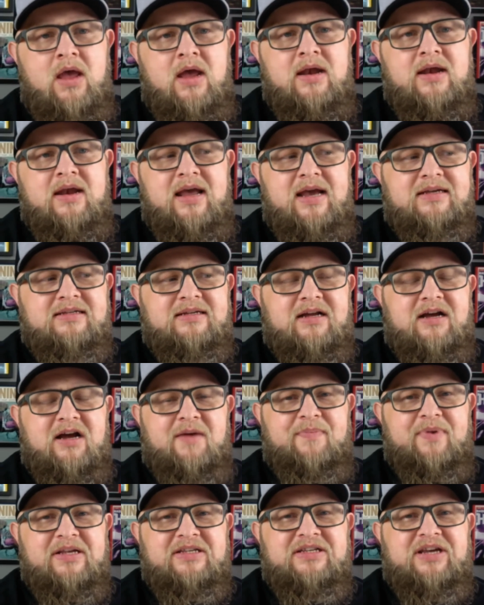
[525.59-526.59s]
Next
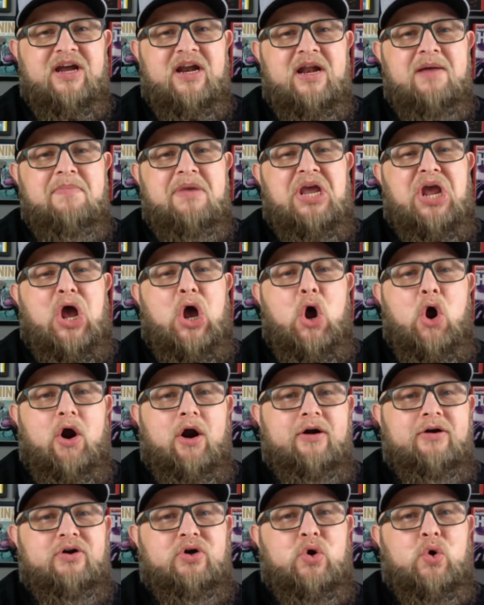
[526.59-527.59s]
up is going to be
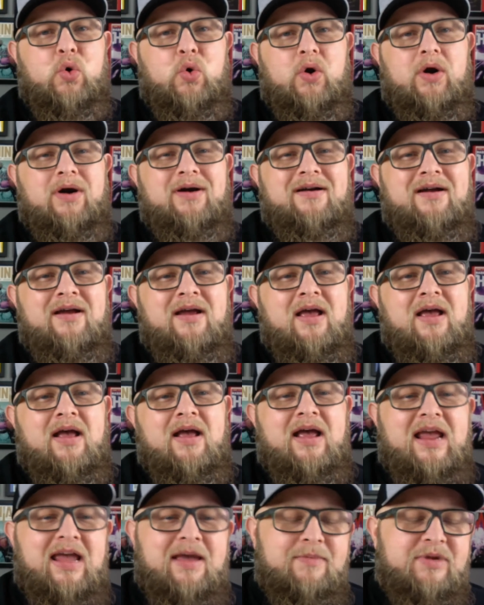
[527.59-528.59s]
Hardcore.
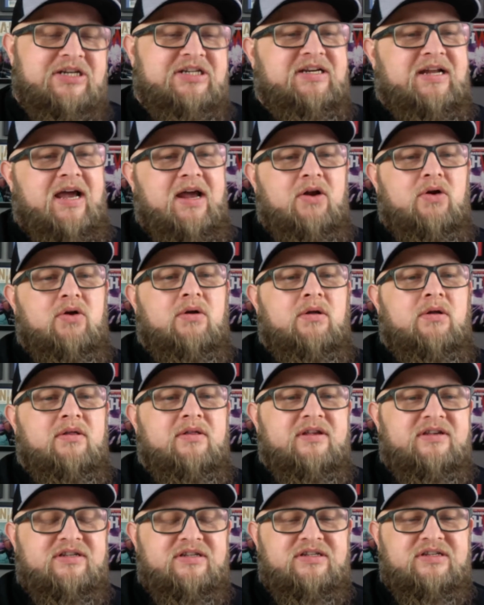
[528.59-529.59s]
Image title.
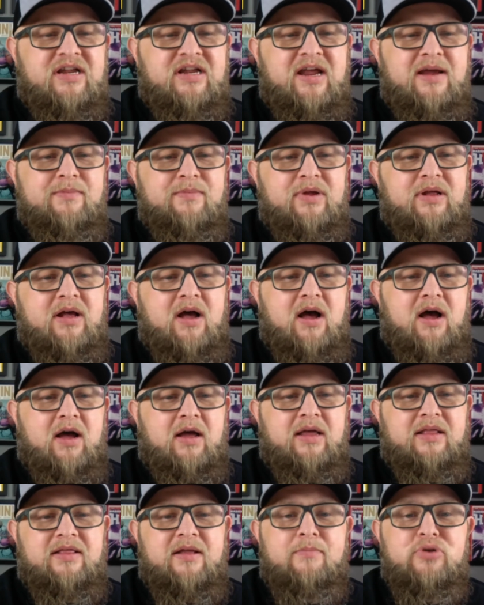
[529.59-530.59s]
This is
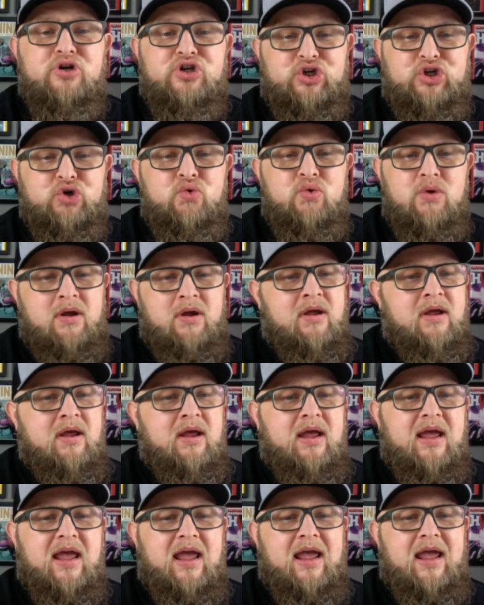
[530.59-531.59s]
number 2,
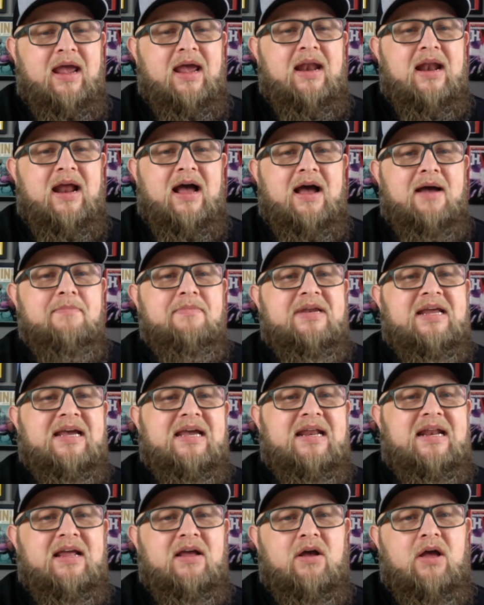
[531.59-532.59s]
and I'm
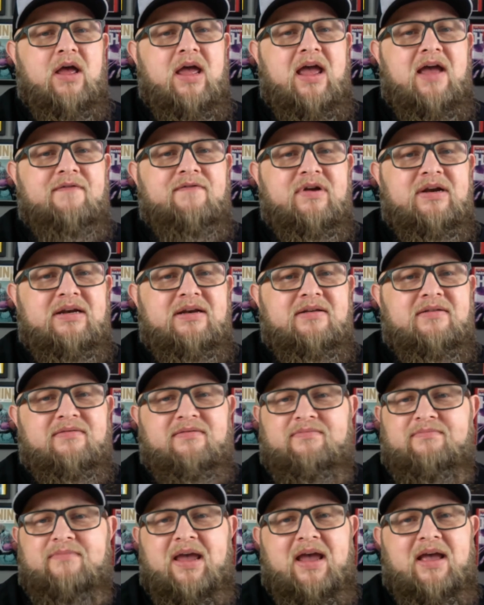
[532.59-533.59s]
digging it.
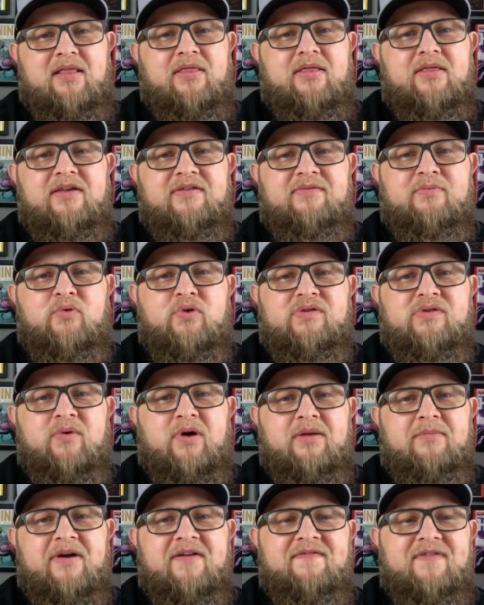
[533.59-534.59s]
This was
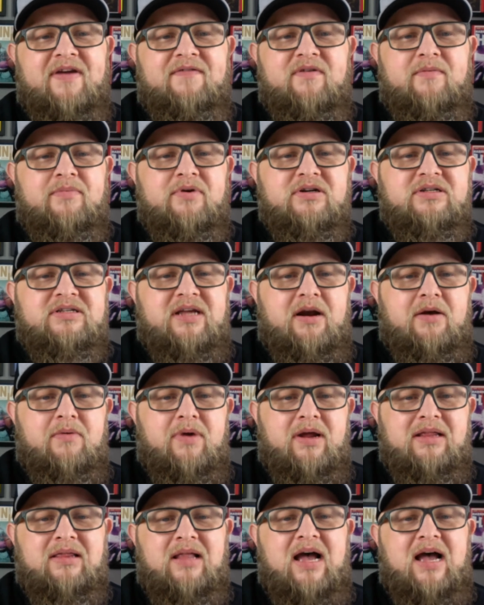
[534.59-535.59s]
one of my favorite books that I
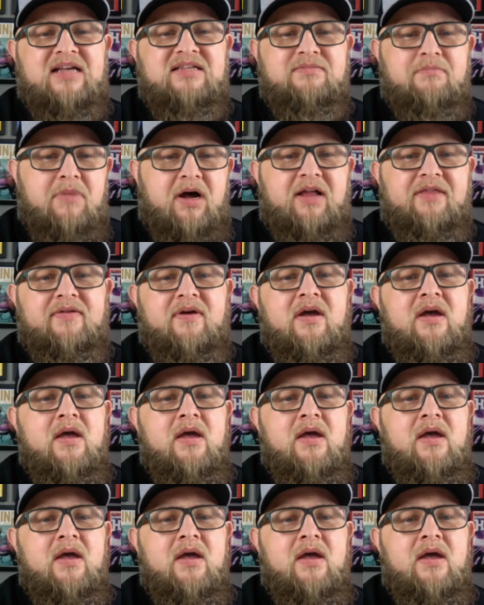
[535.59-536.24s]
read last month.